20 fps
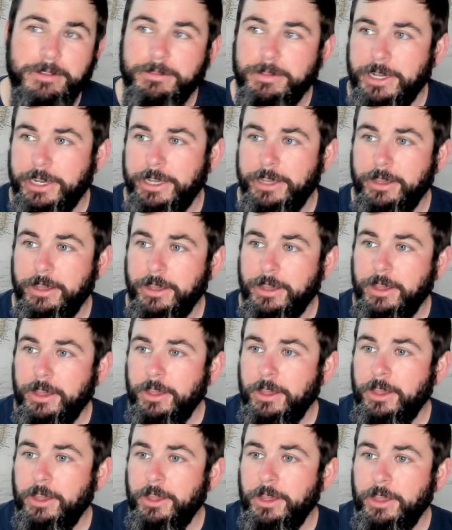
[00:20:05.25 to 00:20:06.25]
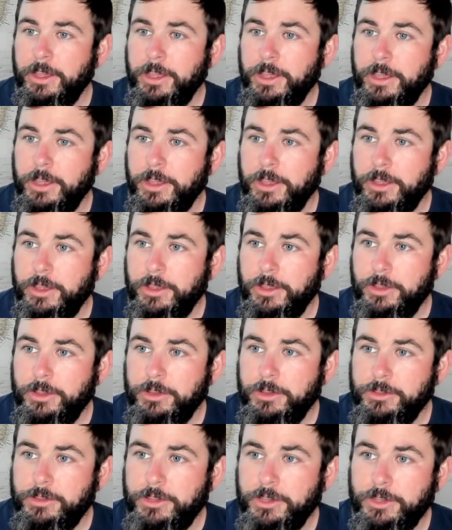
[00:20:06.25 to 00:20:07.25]
Like,
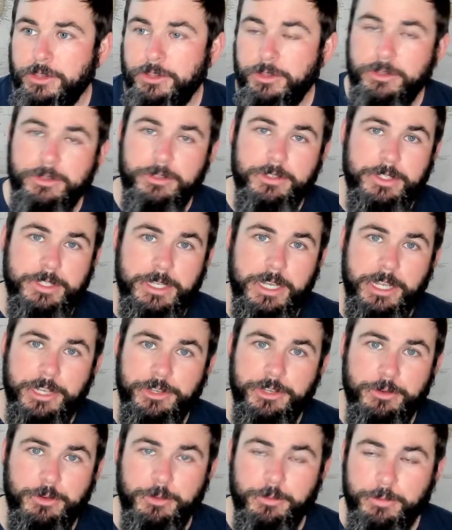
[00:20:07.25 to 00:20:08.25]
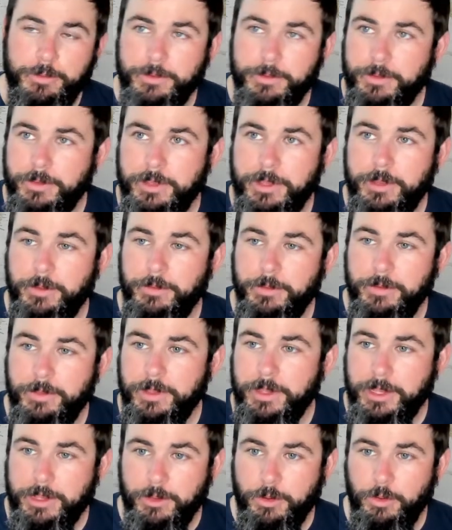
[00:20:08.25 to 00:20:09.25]
the dude said
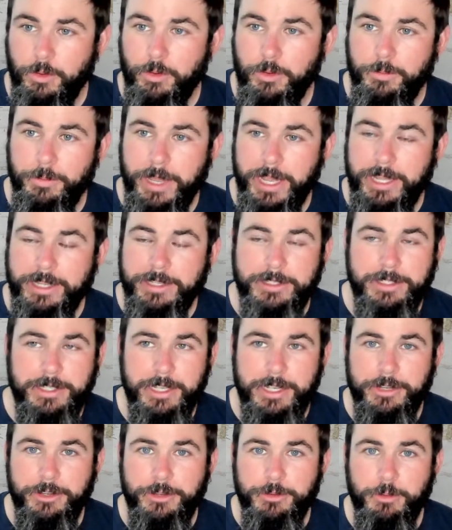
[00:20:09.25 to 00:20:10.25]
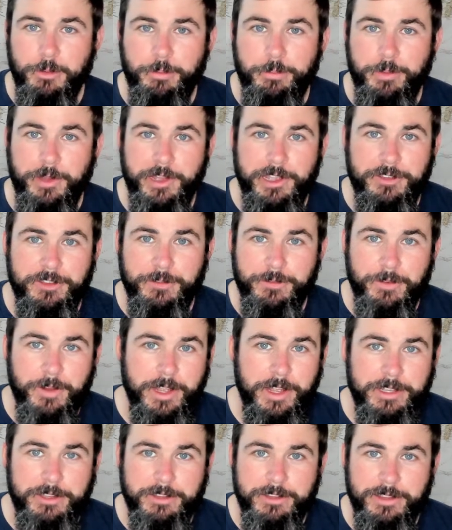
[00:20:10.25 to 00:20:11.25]
the old man said you were best
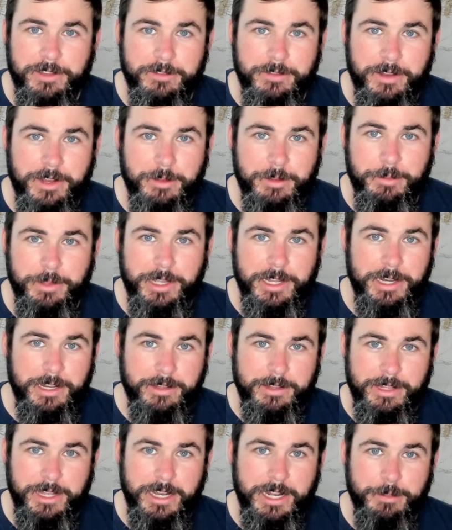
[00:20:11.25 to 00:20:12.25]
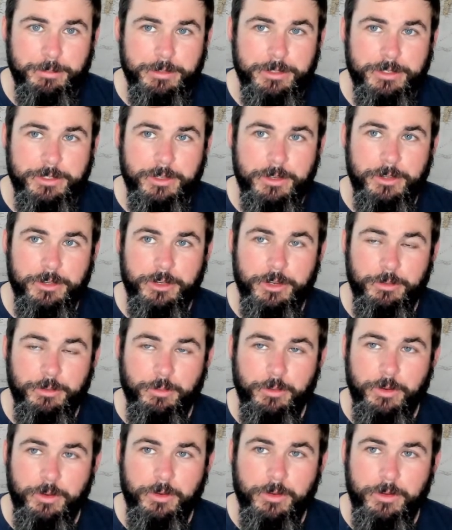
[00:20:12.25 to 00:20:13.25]
friends in the very beginning of that episode.
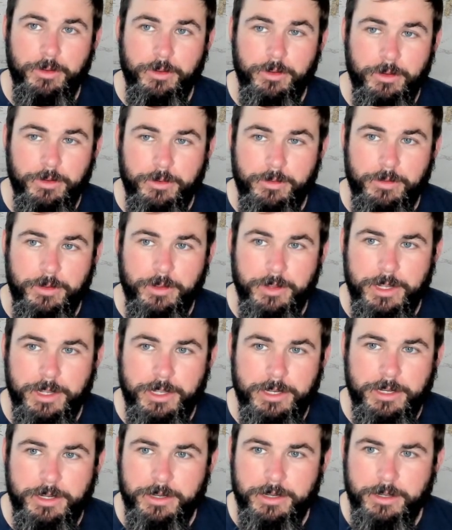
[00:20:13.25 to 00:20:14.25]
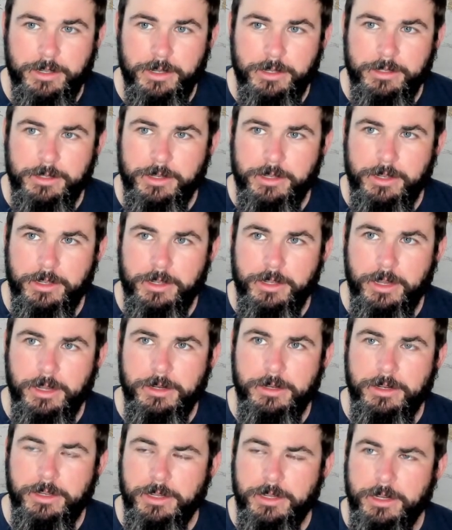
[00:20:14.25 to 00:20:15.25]
We're or
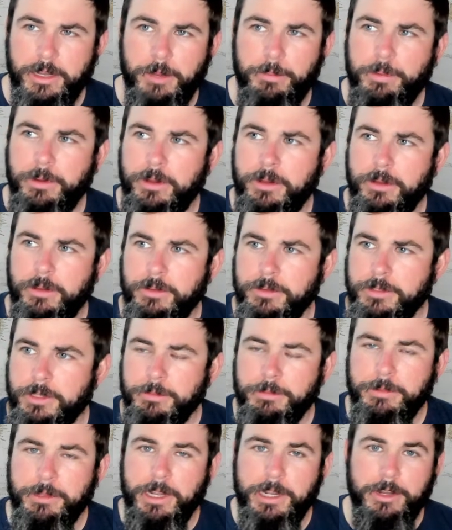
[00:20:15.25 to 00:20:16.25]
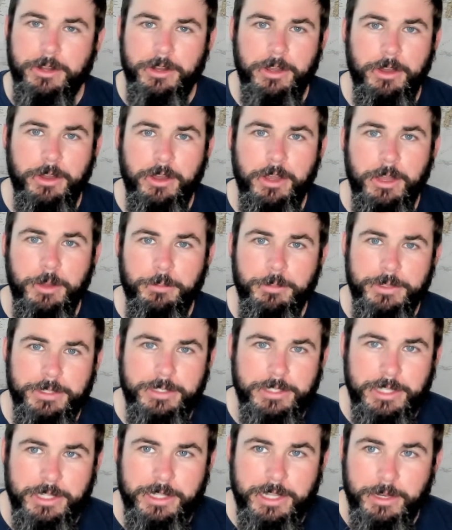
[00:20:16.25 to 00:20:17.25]
Ganupa or something. I don't know, but
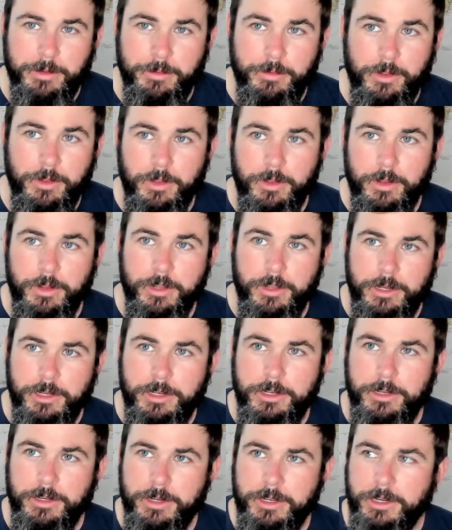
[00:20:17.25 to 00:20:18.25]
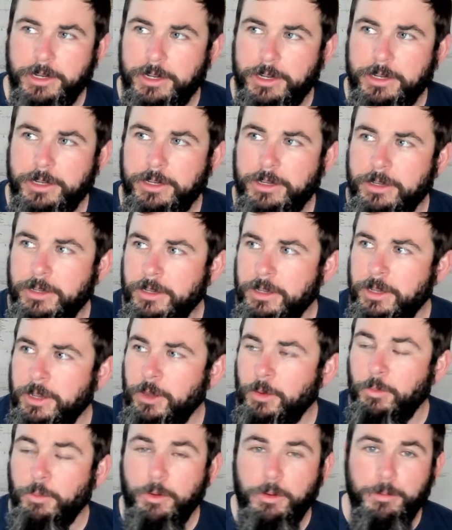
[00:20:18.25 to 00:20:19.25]
said that Ganuda
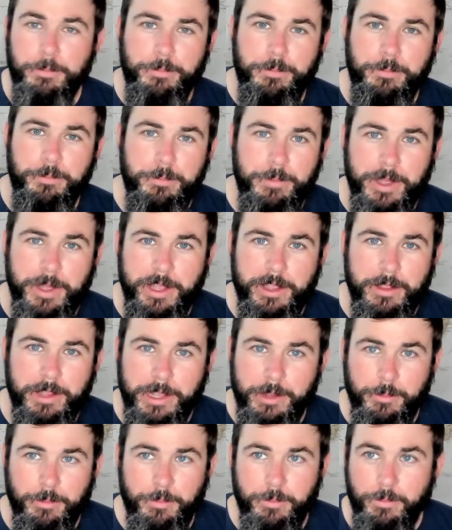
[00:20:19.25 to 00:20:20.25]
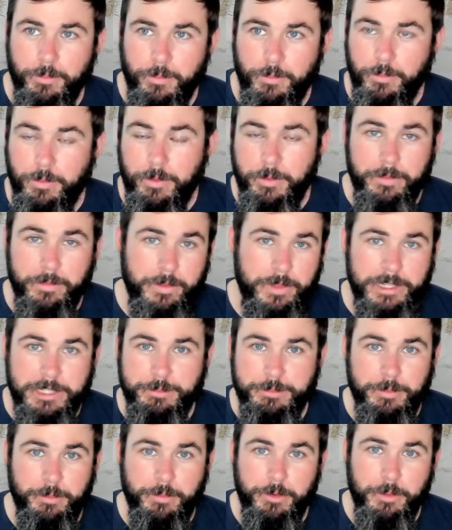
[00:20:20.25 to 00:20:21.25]
we're
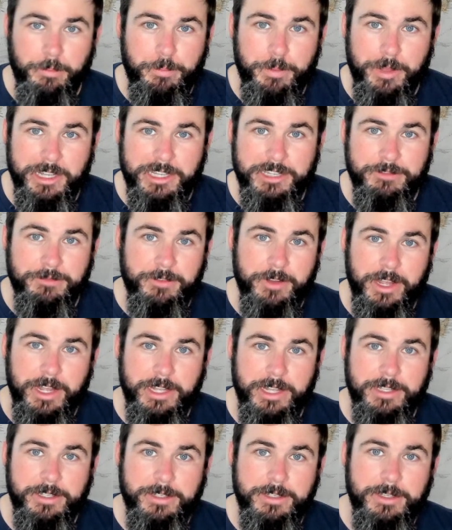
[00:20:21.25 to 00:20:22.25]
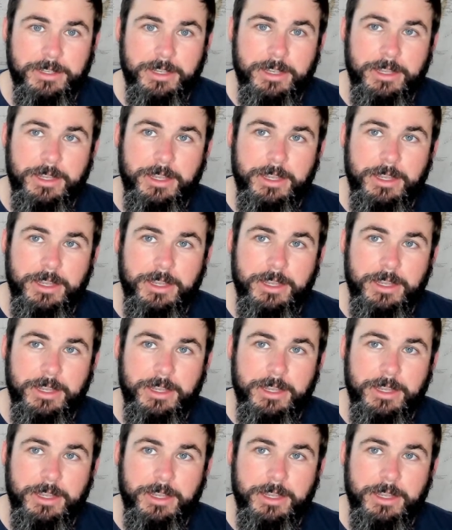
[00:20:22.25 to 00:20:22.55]
we're best friends.